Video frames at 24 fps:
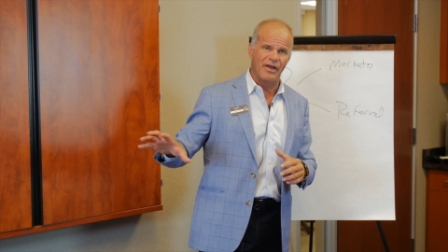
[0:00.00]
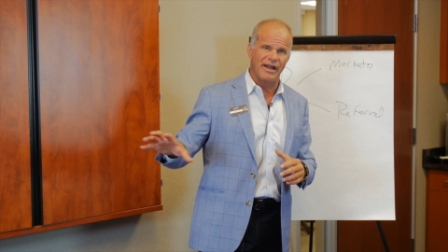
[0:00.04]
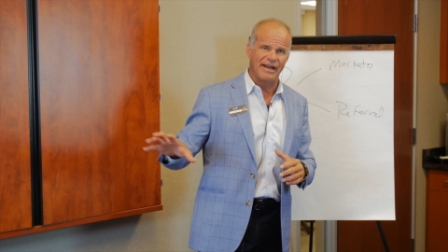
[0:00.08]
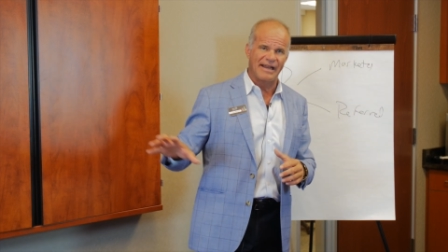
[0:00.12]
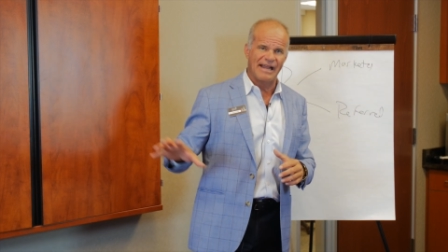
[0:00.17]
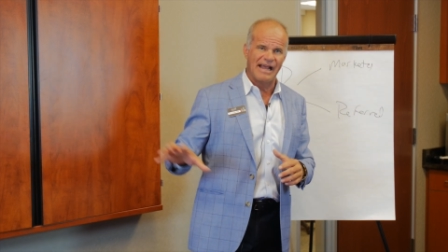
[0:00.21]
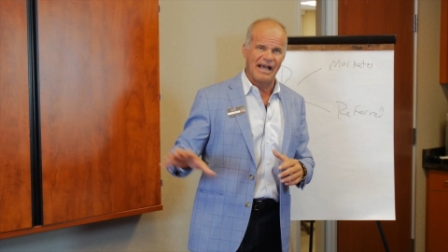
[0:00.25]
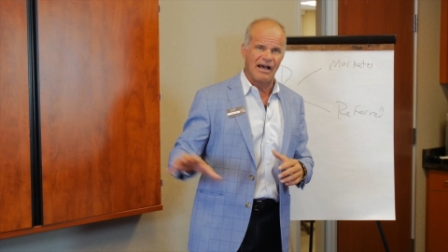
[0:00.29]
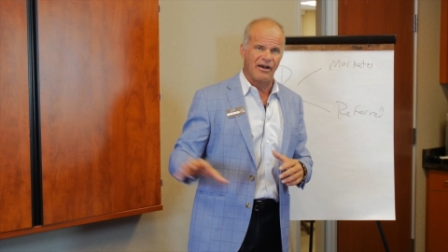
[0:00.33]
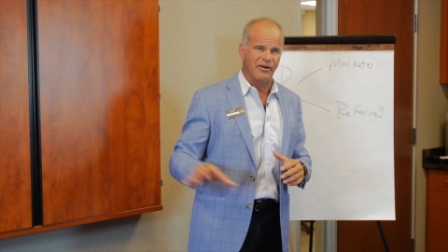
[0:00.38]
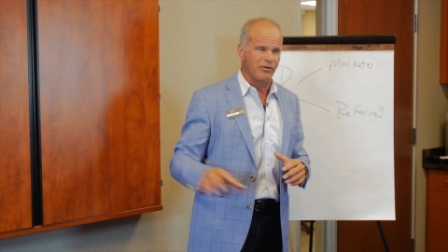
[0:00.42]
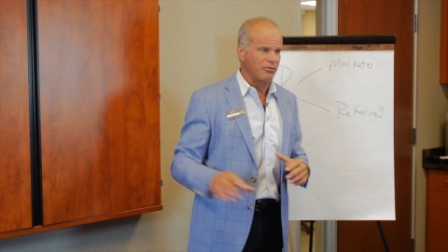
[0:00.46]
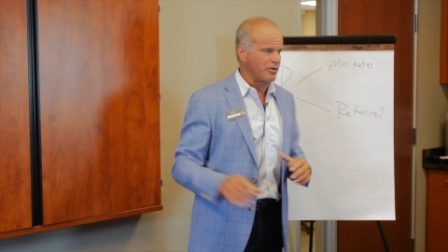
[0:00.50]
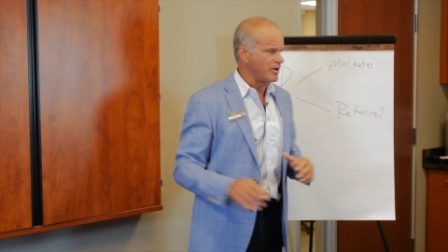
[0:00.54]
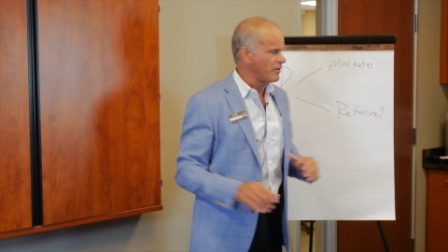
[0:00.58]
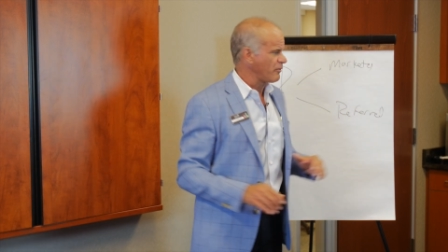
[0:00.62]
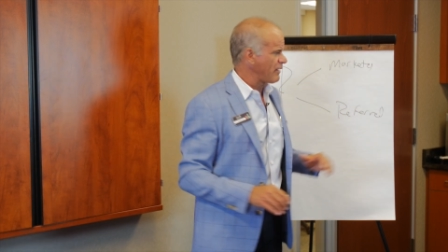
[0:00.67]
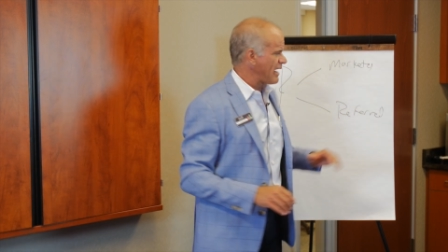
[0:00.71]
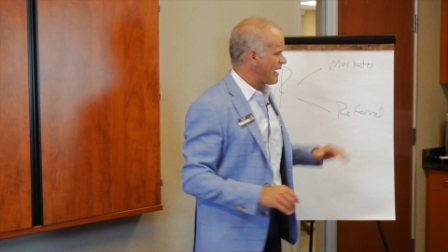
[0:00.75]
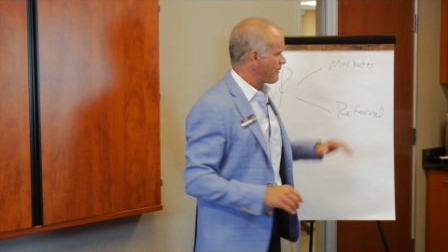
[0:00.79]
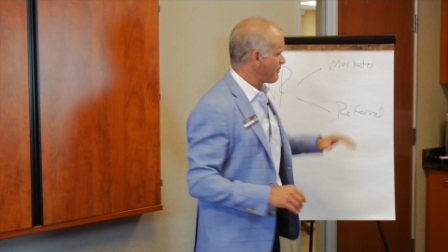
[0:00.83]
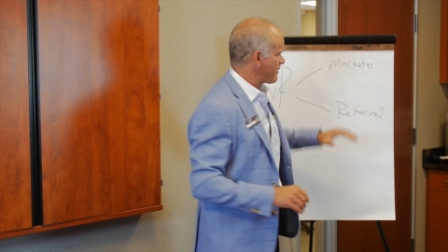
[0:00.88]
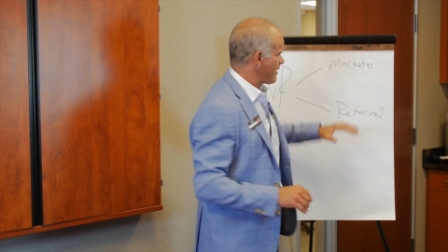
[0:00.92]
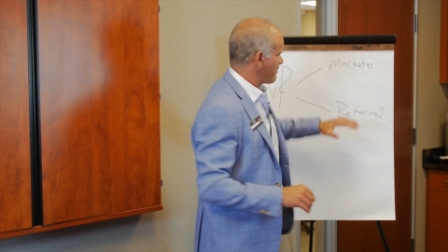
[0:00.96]
that down and really
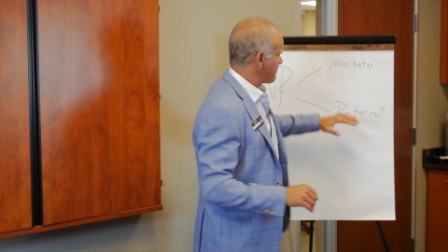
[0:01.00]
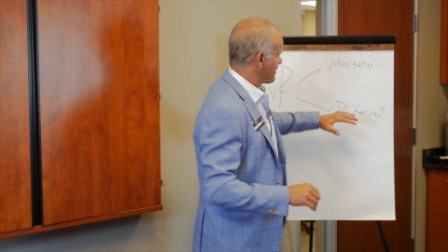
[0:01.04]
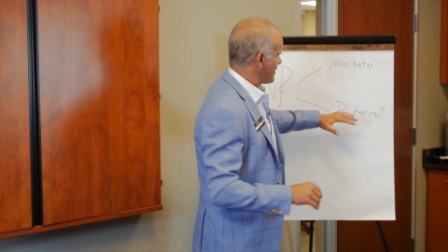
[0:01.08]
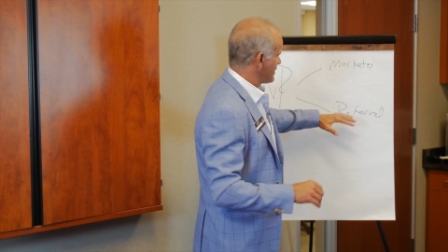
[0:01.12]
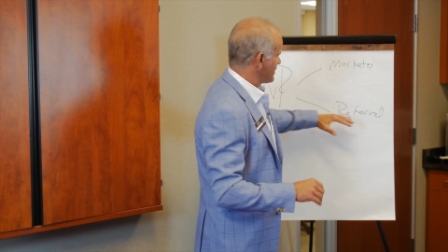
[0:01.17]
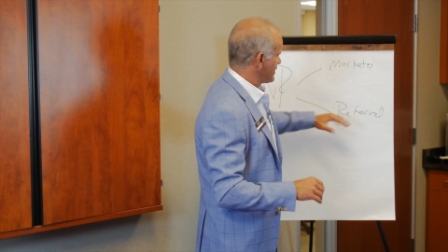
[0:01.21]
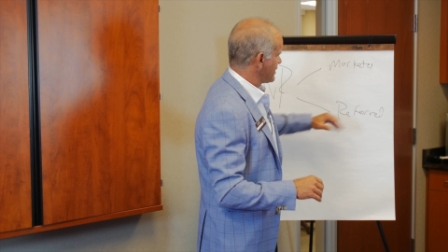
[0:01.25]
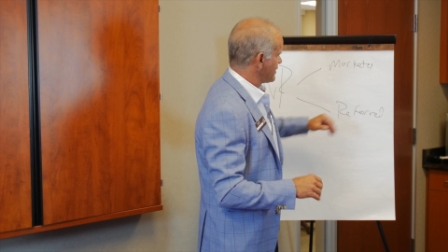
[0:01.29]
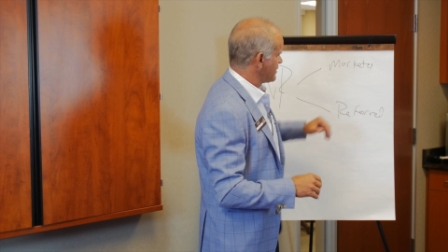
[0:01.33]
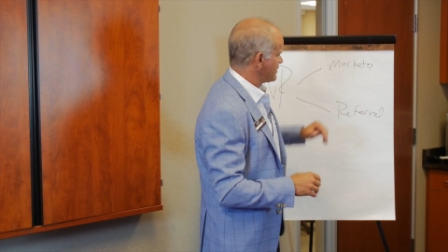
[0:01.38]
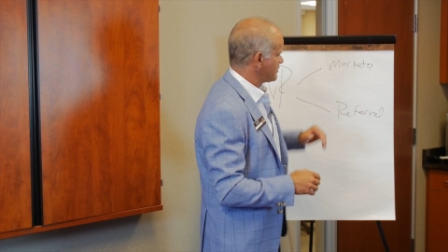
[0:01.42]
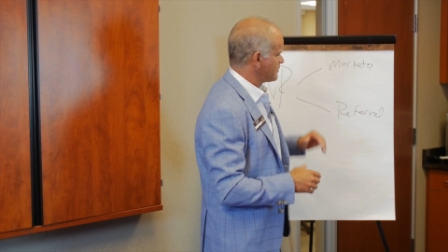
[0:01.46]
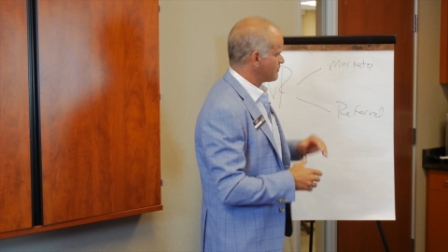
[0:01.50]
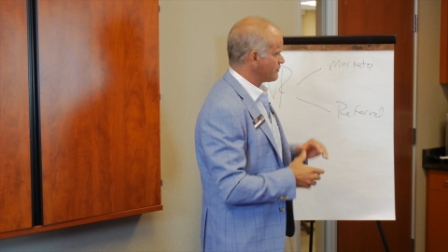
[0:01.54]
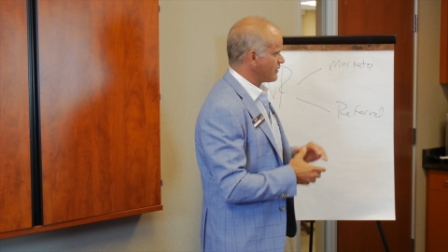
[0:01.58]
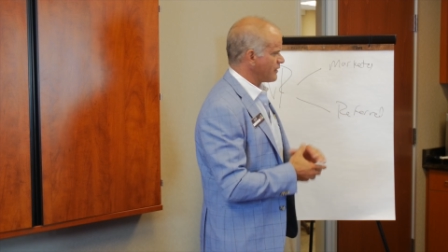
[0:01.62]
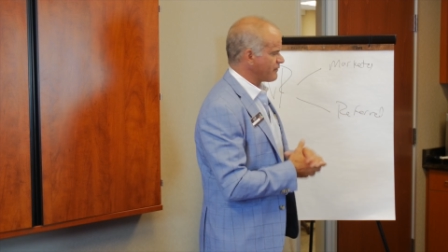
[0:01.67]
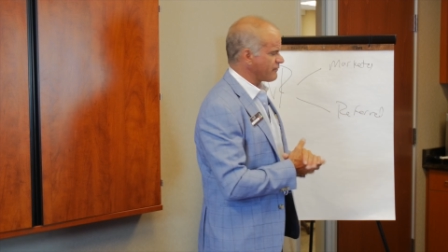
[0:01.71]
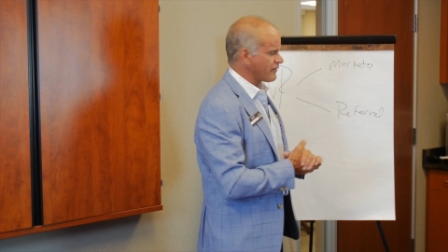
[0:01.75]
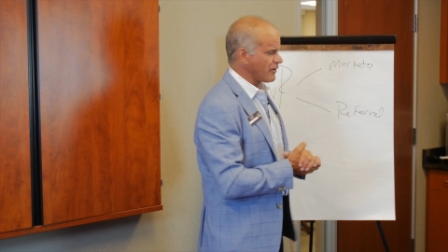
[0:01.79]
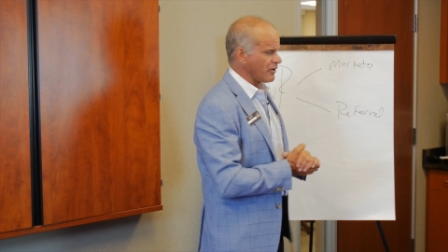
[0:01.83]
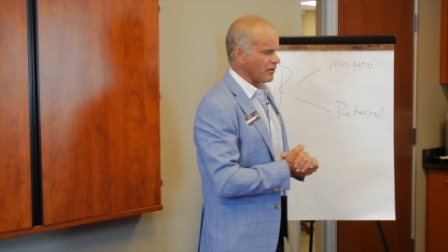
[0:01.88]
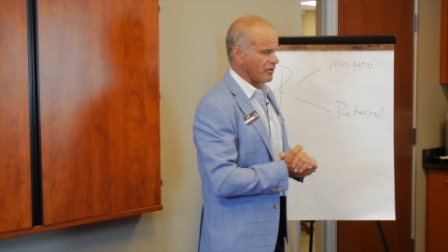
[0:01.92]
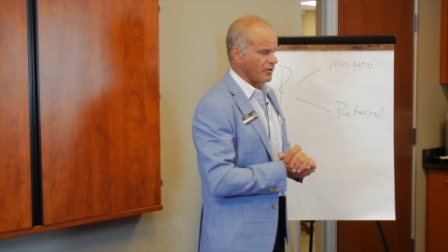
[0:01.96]
ramp up on the
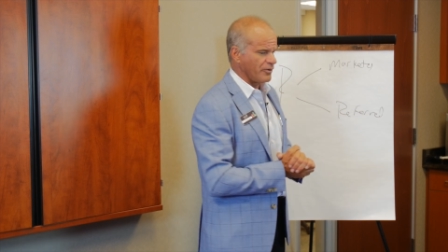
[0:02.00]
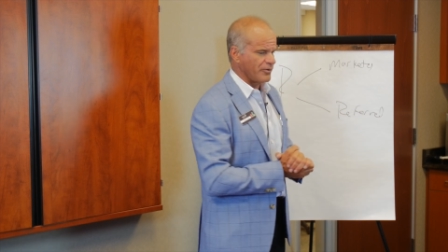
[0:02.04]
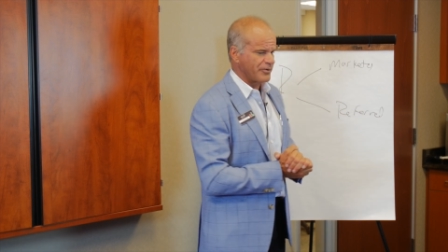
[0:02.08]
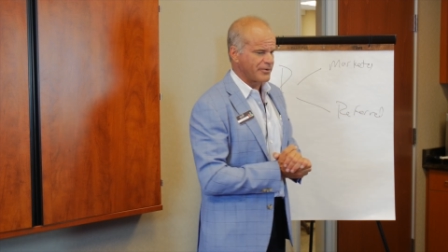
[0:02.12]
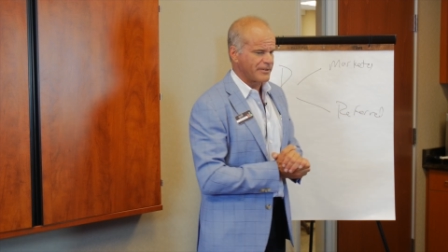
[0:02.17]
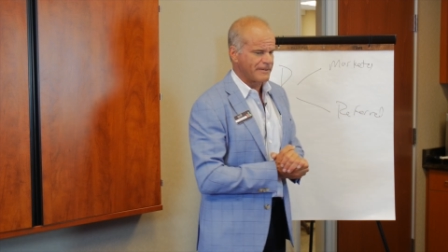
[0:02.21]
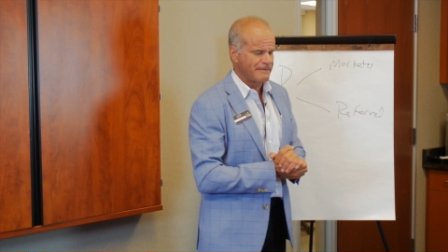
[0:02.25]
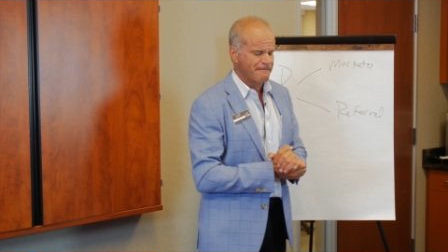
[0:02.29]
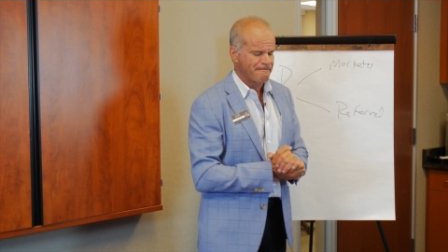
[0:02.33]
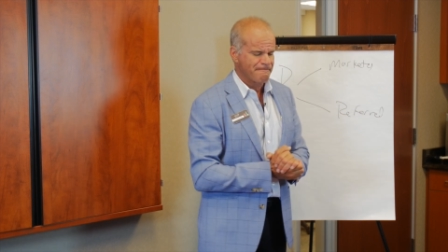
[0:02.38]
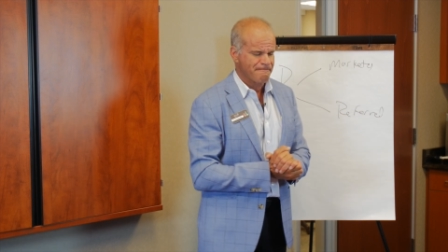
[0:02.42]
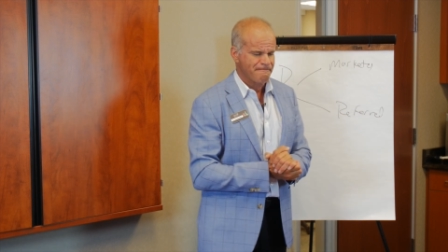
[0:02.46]
referrals.